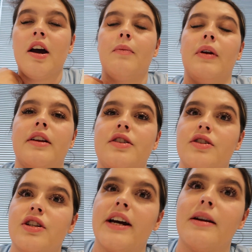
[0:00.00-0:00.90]
and we like
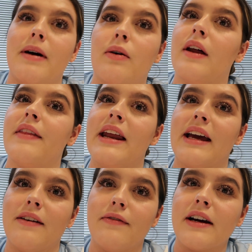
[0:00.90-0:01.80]
just chatted about like the
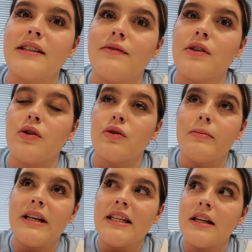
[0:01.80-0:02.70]
negative effects of social
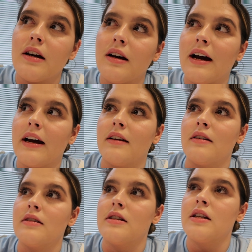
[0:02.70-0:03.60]
media
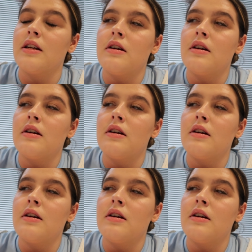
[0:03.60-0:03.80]
and